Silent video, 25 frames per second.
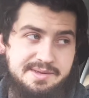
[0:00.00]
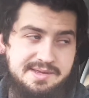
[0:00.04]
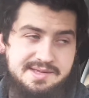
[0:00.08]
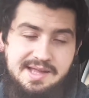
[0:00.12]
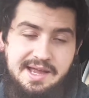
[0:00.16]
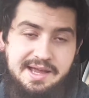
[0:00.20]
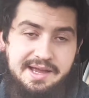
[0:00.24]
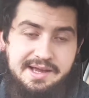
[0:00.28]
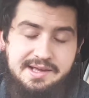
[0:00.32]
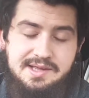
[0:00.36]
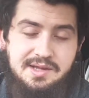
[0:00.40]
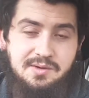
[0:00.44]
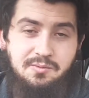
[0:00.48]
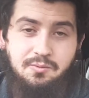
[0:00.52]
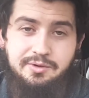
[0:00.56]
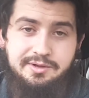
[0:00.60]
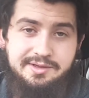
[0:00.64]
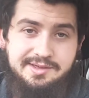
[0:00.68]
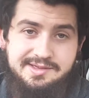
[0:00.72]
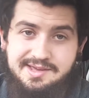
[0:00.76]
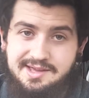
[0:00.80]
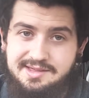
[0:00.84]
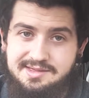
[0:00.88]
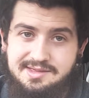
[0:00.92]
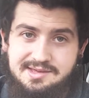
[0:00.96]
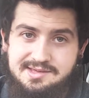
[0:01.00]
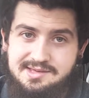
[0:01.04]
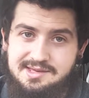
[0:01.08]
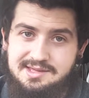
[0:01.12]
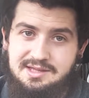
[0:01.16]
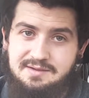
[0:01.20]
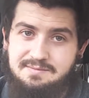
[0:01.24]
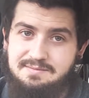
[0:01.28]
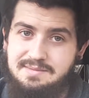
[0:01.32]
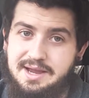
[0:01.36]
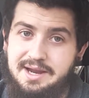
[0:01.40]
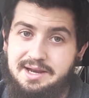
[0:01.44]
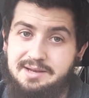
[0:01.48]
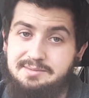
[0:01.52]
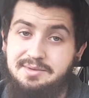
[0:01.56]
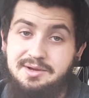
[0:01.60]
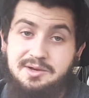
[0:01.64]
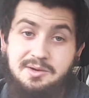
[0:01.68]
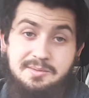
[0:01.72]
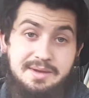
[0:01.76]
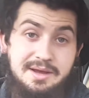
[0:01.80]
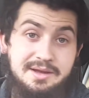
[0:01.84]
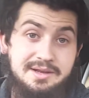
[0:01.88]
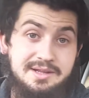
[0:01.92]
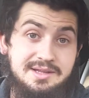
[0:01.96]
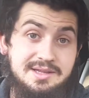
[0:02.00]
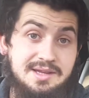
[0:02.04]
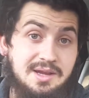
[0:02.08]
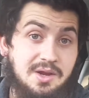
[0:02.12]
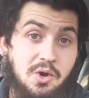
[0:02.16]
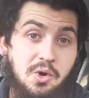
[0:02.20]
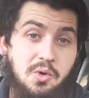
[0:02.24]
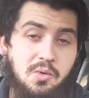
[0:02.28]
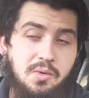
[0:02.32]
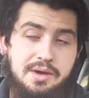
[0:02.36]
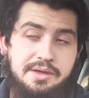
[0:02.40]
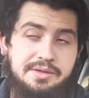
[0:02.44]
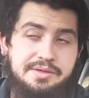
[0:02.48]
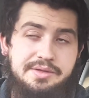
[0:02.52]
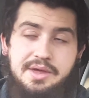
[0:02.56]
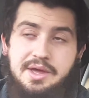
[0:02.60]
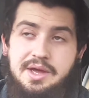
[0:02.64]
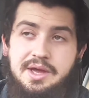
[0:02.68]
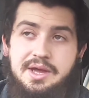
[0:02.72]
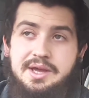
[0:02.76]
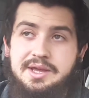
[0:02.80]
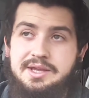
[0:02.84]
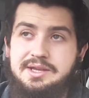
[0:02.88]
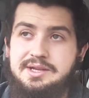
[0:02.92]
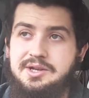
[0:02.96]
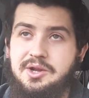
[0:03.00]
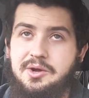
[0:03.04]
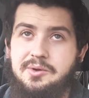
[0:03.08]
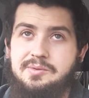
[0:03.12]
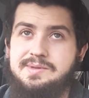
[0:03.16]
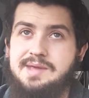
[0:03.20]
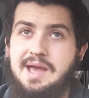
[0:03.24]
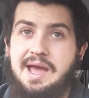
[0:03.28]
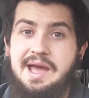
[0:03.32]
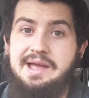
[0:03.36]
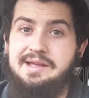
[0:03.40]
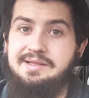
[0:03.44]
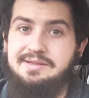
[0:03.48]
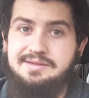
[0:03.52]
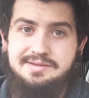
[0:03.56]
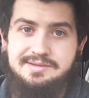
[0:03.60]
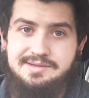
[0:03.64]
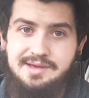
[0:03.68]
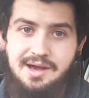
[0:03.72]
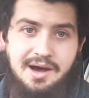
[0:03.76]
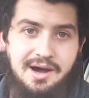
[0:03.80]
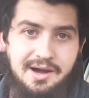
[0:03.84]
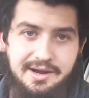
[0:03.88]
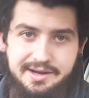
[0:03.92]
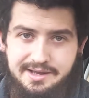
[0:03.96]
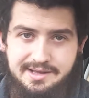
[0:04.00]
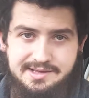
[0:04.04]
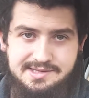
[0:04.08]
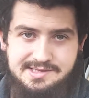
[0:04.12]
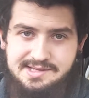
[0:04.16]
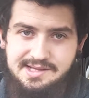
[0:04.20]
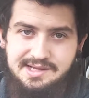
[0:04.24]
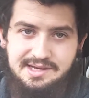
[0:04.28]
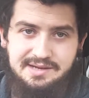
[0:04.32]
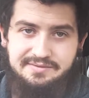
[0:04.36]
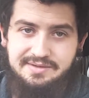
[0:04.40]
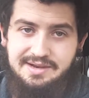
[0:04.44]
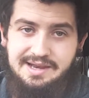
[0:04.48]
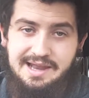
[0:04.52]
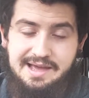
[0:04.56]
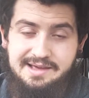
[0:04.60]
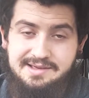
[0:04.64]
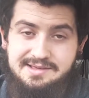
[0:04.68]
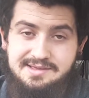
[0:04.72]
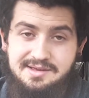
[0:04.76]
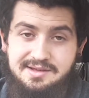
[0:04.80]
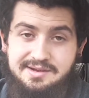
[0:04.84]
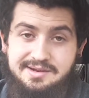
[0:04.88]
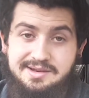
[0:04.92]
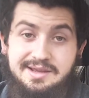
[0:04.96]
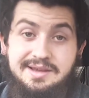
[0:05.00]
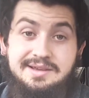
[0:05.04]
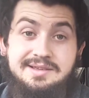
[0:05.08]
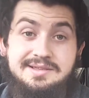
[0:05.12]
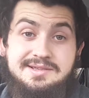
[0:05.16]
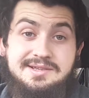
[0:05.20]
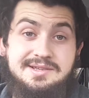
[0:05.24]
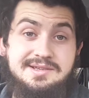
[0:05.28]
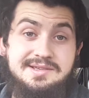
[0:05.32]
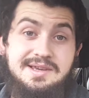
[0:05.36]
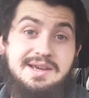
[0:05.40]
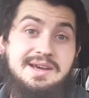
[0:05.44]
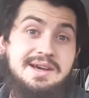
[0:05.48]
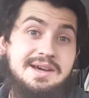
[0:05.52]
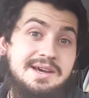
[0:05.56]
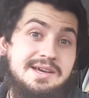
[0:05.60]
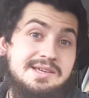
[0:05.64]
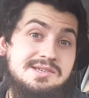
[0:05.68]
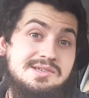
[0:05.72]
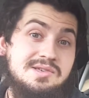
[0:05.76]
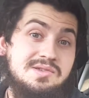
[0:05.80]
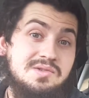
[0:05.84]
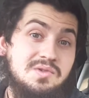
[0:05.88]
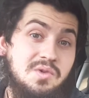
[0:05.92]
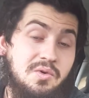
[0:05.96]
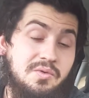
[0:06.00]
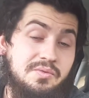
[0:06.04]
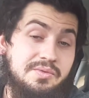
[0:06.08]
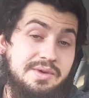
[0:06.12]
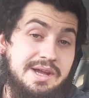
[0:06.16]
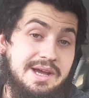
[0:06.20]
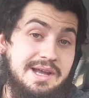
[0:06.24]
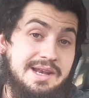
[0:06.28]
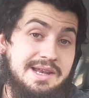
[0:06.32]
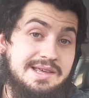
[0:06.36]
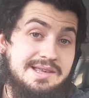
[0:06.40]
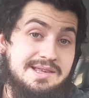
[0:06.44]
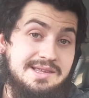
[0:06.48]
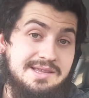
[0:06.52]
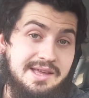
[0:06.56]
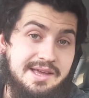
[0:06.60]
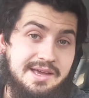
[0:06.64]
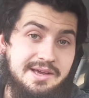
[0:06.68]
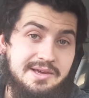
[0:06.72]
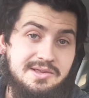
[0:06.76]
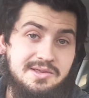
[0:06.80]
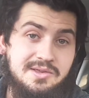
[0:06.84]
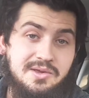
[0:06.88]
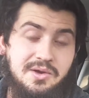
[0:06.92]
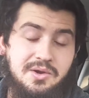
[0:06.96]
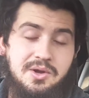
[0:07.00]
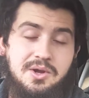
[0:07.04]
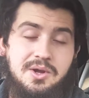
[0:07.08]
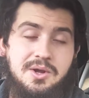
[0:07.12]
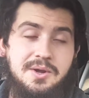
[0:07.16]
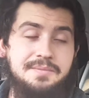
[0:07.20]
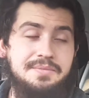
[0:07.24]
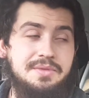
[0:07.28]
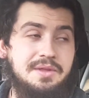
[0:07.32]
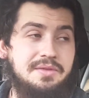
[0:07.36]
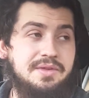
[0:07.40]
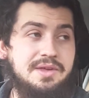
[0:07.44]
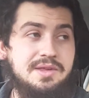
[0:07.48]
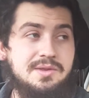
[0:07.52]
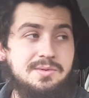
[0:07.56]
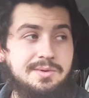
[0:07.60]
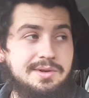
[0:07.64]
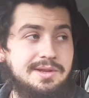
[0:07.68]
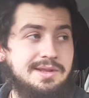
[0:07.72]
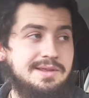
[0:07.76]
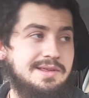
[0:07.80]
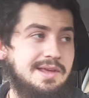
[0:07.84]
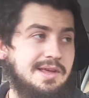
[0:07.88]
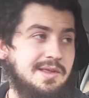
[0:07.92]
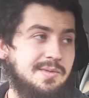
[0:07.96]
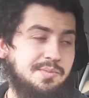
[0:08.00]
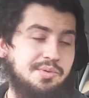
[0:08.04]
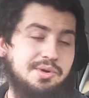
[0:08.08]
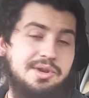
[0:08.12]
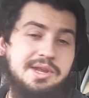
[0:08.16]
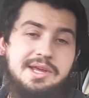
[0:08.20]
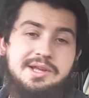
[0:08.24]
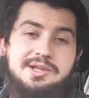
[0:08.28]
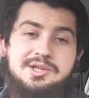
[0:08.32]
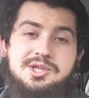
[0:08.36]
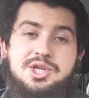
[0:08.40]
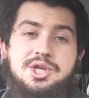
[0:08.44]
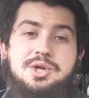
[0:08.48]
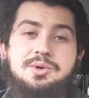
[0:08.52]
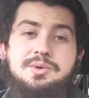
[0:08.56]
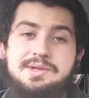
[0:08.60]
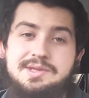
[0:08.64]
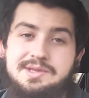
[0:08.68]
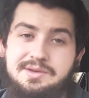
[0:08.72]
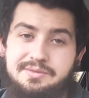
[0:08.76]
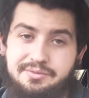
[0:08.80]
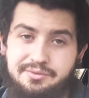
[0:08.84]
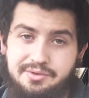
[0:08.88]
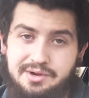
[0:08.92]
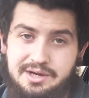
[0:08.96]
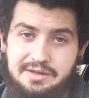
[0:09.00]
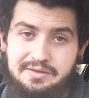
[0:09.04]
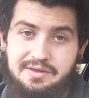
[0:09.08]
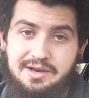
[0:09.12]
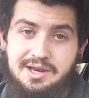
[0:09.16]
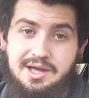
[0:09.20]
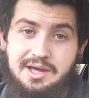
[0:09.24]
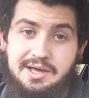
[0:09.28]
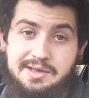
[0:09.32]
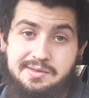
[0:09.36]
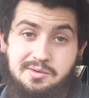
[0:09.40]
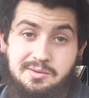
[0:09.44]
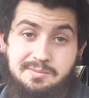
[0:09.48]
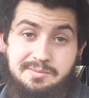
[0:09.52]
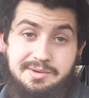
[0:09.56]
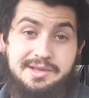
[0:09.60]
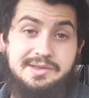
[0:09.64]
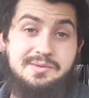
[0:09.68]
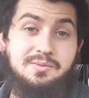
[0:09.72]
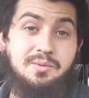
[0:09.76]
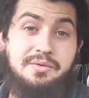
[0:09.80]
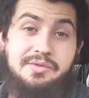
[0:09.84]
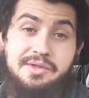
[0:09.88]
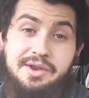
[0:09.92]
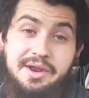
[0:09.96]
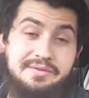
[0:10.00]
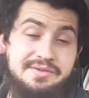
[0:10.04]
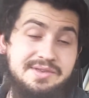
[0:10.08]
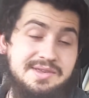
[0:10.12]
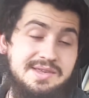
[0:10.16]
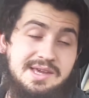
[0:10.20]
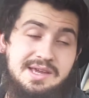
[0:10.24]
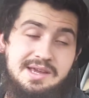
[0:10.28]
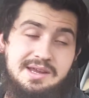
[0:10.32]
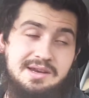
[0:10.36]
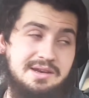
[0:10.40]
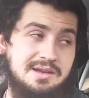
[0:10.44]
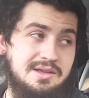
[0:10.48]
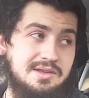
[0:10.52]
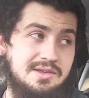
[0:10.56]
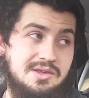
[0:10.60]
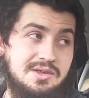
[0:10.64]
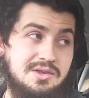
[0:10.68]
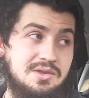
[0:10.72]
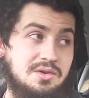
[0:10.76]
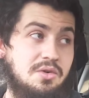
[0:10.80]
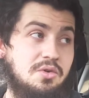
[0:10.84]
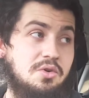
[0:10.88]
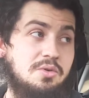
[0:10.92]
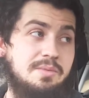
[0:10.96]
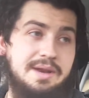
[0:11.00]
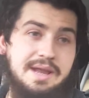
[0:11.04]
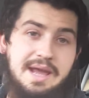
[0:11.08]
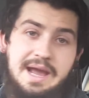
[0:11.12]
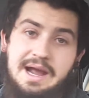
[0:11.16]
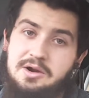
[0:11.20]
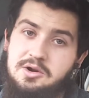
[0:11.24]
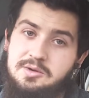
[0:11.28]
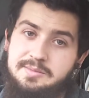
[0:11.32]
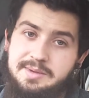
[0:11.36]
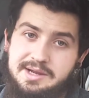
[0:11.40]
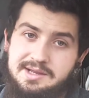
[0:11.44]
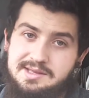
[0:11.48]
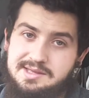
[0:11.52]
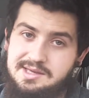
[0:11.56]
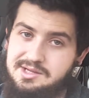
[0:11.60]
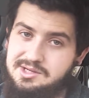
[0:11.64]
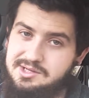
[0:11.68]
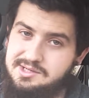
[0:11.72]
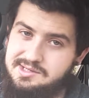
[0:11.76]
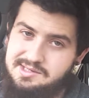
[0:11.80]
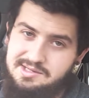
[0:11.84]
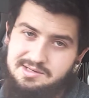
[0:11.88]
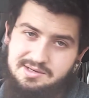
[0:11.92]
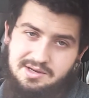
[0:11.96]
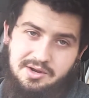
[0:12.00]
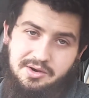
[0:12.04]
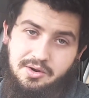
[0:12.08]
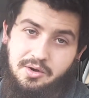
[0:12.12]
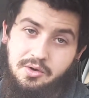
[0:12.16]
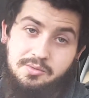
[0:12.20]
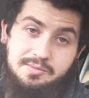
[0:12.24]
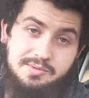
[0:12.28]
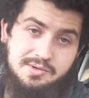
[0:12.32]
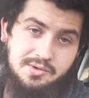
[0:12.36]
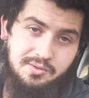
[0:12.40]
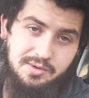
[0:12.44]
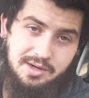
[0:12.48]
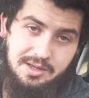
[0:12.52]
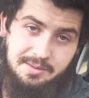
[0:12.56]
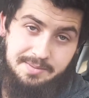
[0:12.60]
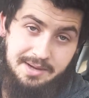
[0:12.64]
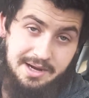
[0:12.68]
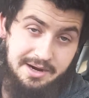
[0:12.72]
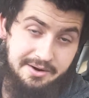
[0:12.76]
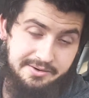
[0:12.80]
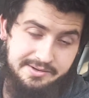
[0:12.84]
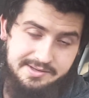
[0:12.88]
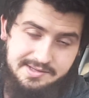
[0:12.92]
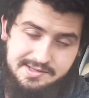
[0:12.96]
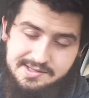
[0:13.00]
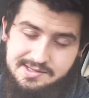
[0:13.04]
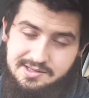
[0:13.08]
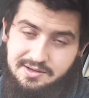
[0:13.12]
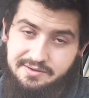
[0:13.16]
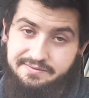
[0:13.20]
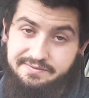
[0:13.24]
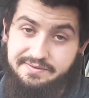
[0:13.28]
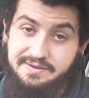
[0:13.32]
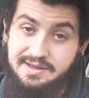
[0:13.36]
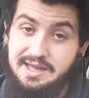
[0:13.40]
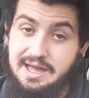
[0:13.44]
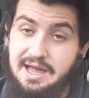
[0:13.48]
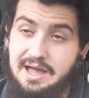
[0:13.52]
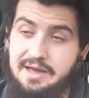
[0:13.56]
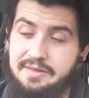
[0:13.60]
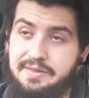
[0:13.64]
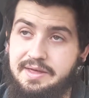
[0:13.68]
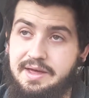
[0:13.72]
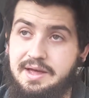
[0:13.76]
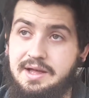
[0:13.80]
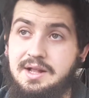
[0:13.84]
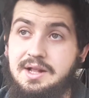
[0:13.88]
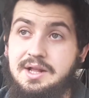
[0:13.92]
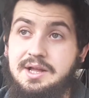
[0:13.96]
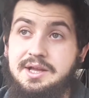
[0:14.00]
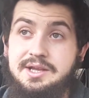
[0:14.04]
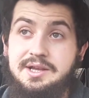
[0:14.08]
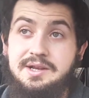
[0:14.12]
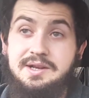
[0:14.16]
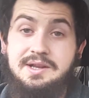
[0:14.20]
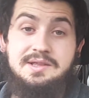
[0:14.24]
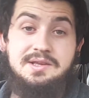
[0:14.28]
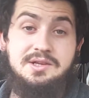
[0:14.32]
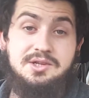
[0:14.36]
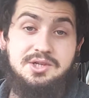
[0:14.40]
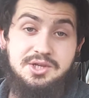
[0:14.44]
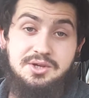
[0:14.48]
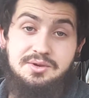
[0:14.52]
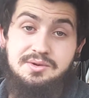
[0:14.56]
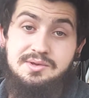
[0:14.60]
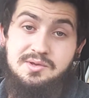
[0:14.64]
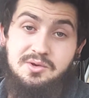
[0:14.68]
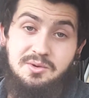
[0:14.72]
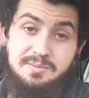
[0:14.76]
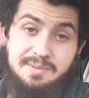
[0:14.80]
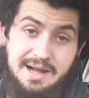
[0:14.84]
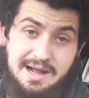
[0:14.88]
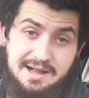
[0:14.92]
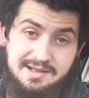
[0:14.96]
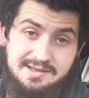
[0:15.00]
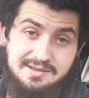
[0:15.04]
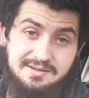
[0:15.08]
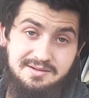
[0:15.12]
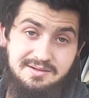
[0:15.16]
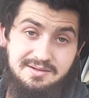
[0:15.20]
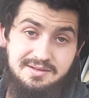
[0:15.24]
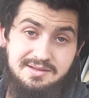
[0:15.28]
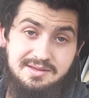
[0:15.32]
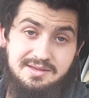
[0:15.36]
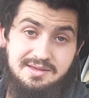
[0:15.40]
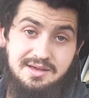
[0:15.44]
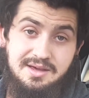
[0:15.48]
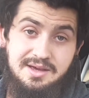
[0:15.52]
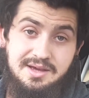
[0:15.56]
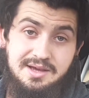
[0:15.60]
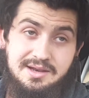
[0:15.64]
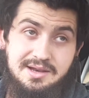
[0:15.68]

mistakes in one sentence that they made. They might not be able to deal with, 10 targets at the end of a lesson. Like it's just not realistic. So this one is pretty intuitive, really, the last one, but it's one that I've seen so many Arabic teachers and homeschooling parents and stuff forget, that you need to choose your battles.